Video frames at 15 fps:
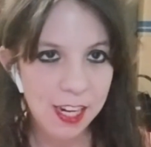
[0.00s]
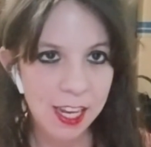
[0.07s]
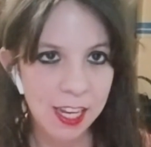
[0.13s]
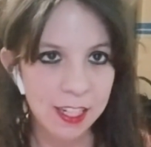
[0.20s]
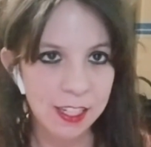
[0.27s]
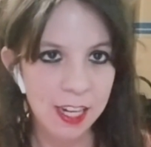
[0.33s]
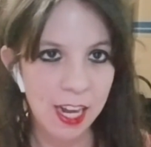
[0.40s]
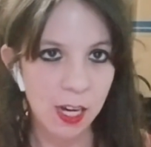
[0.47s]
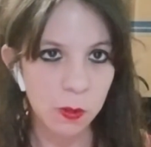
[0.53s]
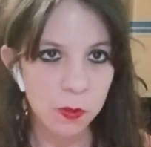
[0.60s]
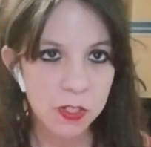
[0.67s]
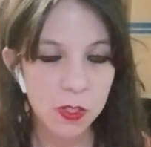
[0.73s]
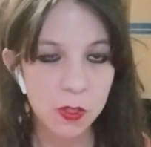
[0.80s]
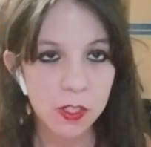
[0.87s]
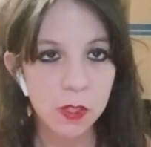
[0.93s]
And now
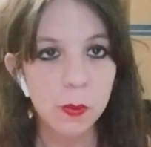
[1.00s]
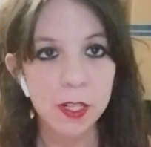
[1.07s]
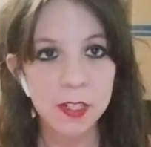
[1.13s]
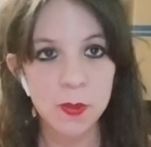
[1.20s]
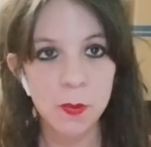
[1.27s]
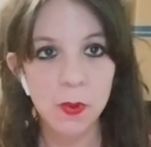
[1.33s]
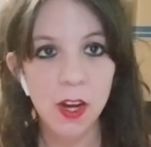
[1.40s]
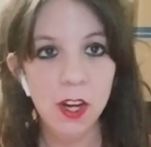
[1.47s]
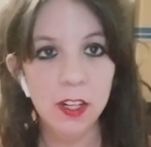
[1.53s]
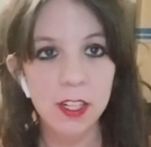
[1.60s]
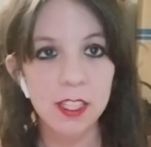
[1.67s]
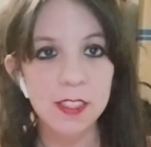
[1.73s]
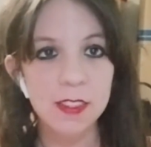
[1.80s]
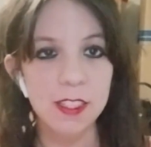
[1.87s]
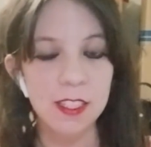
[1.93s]
to the works in
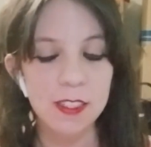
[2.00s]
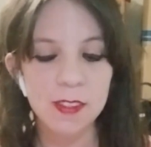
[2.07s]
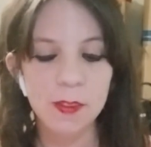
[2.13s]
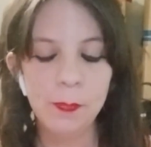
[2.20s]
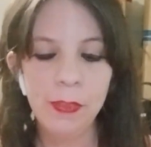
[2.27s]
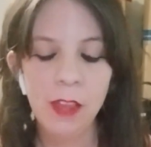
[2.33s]
progresses.